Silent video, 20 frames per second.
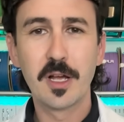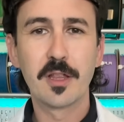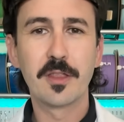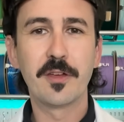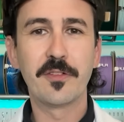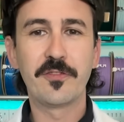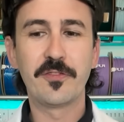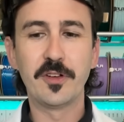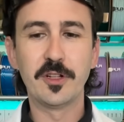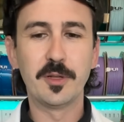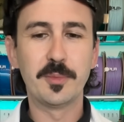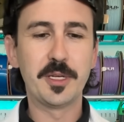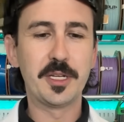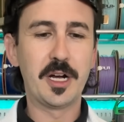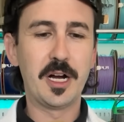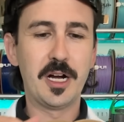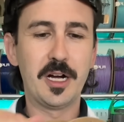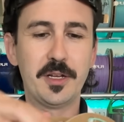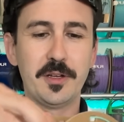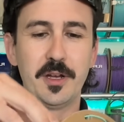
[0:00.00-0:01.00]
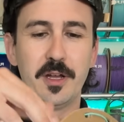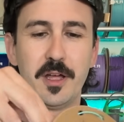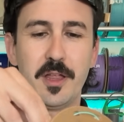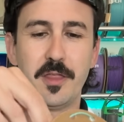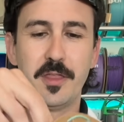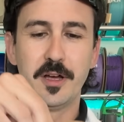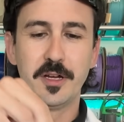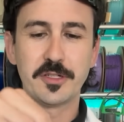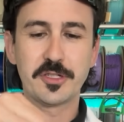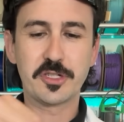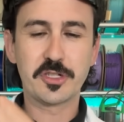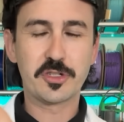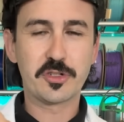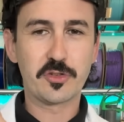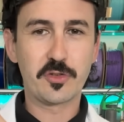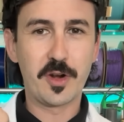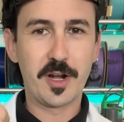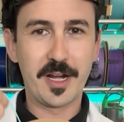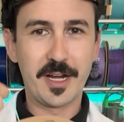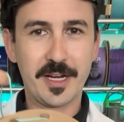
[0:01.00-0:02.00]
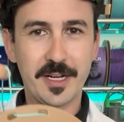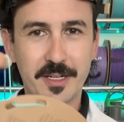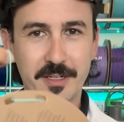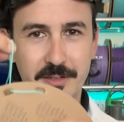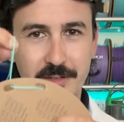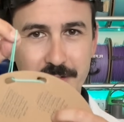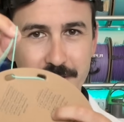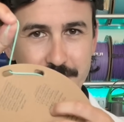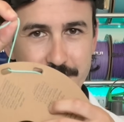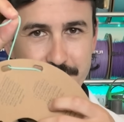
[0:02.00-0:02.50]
the filament on the strand.